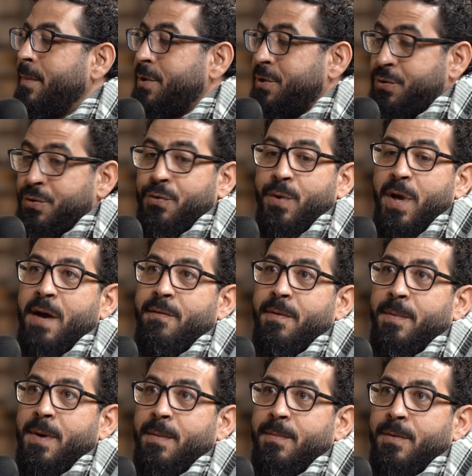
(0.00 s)
Sure, we have a
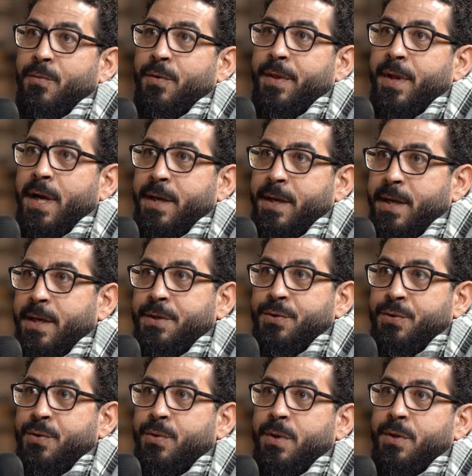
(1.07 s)
problem with that, and
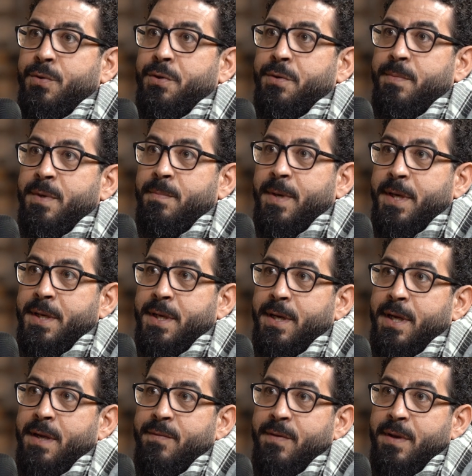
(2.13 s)
sure, it could be
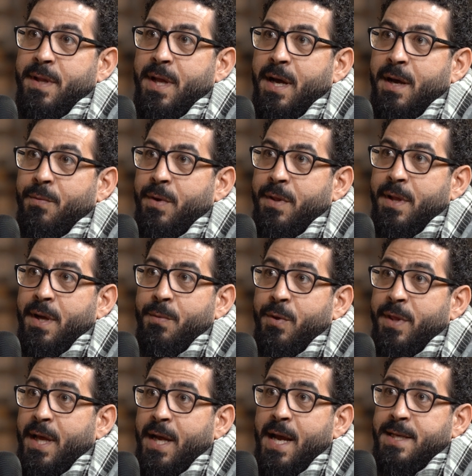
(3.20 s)
better, even
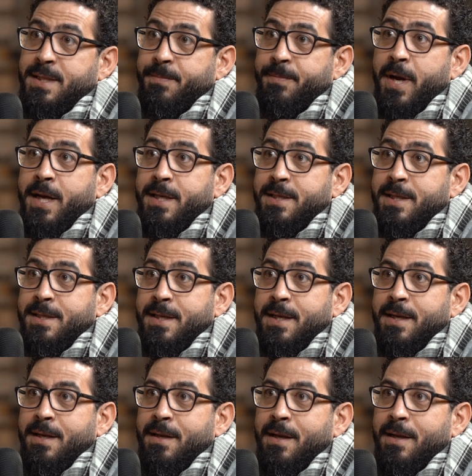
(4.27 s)
with the gas prices
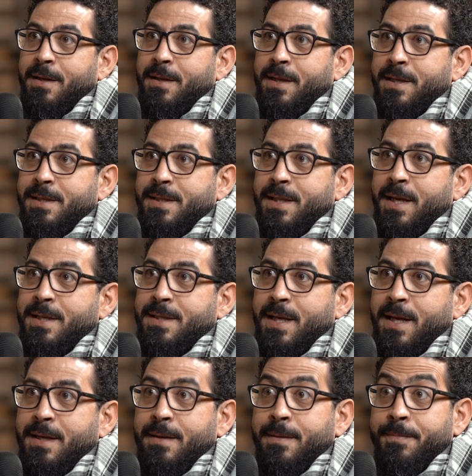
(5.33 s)
these days.
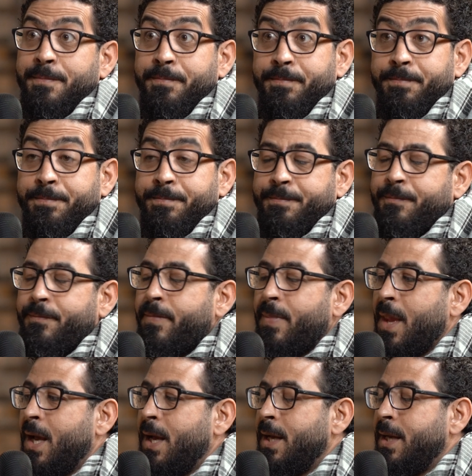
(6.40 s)
And
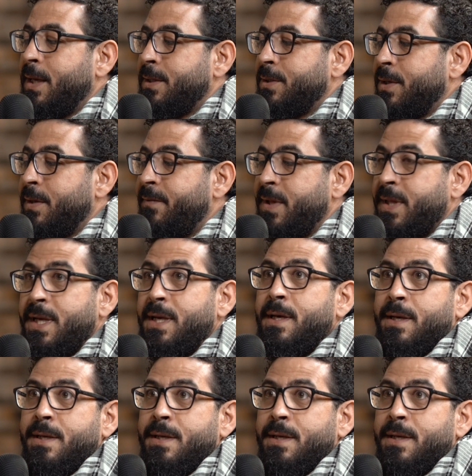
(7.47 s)
so everything